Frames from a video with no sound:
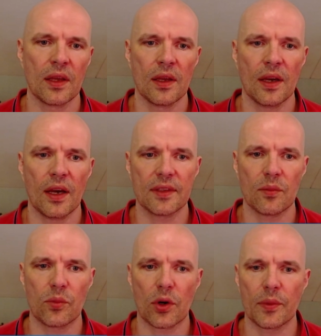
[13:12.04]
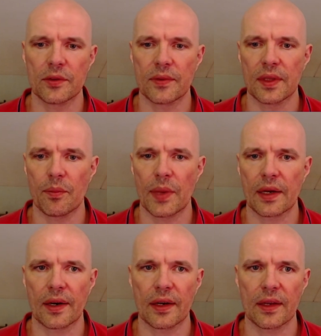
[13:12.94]
I have some problems with the back
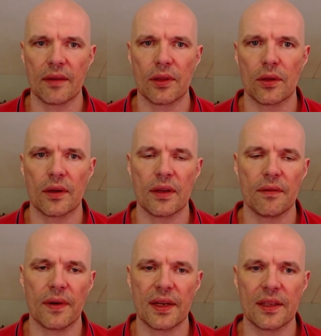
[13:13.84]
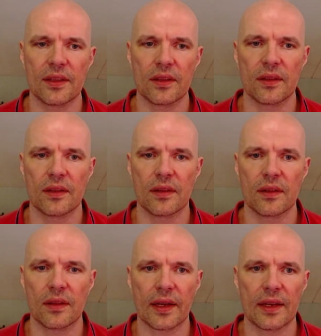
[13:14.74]
rank. Even if I did,
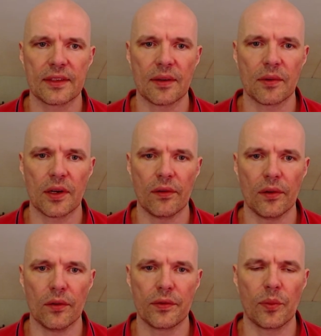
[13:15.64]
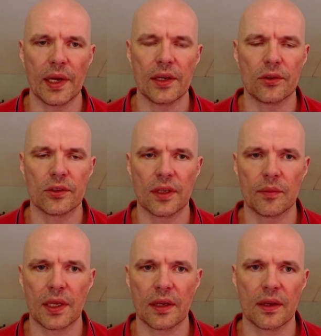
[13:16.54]
like, had some kind of luft plate or
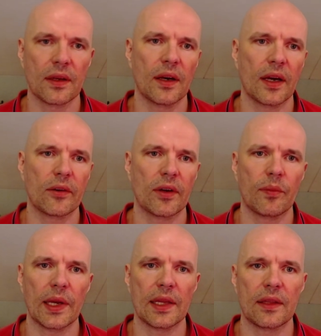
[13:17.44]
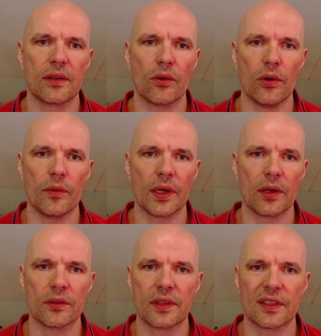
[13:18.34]
something, I could have played on,
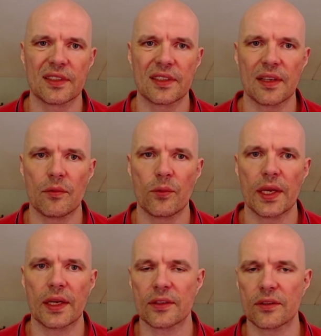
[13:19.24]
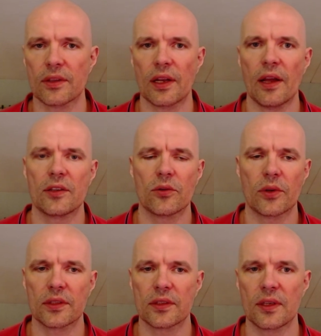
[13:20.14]
because there's some weakness on the light
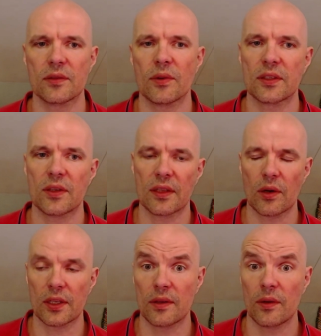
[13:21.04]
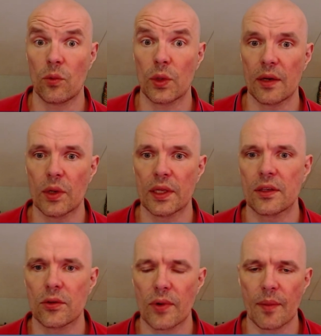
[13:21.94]
squares. This was, I thought, what I wanted
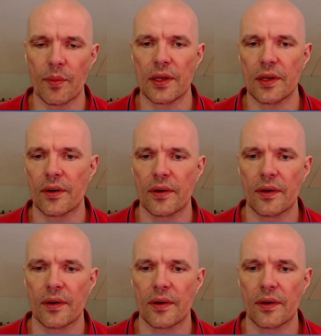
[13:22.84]
to happen here.